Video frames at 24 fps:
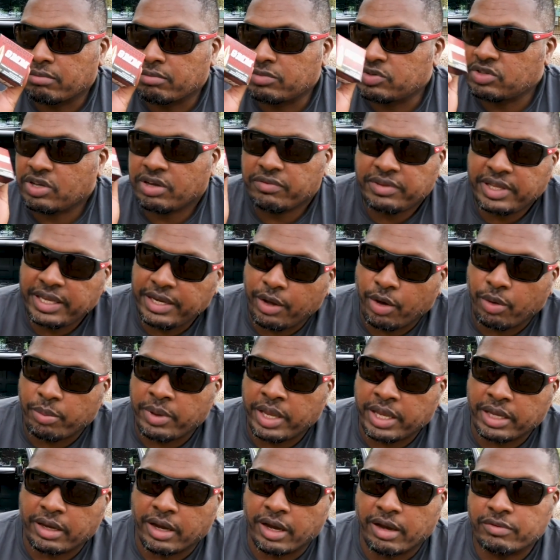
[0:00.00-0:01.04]
Stuff they don't
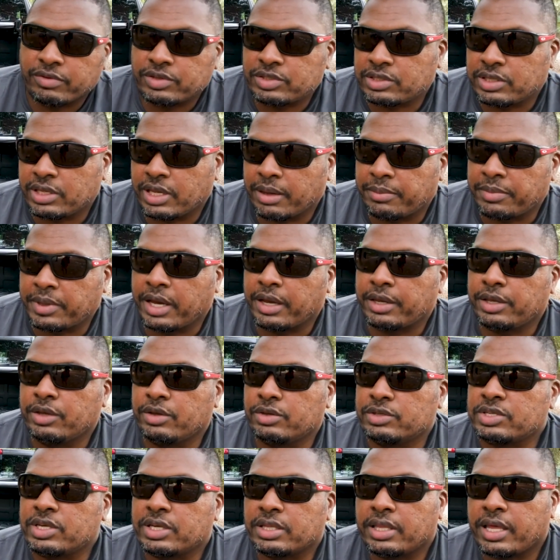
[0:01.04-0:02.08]
make, obviously, I'm not
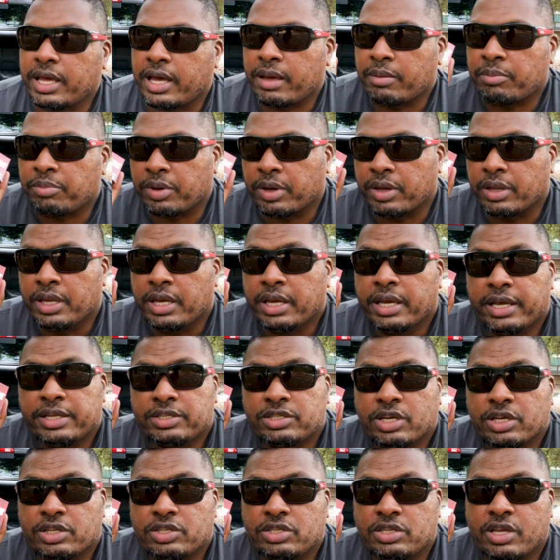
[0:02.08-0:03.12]
using that, but
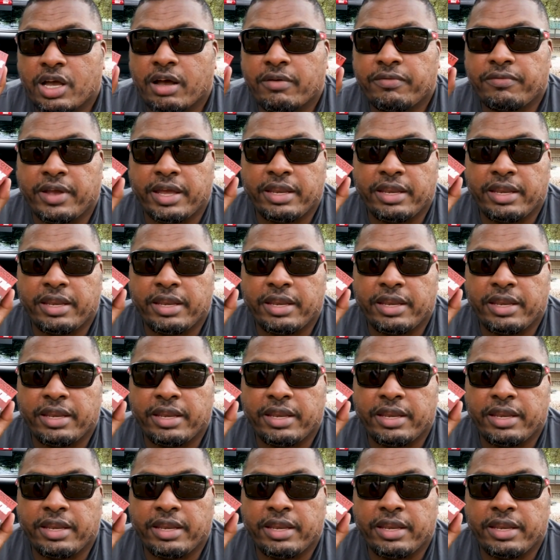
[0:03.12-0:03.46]
it's good stuff.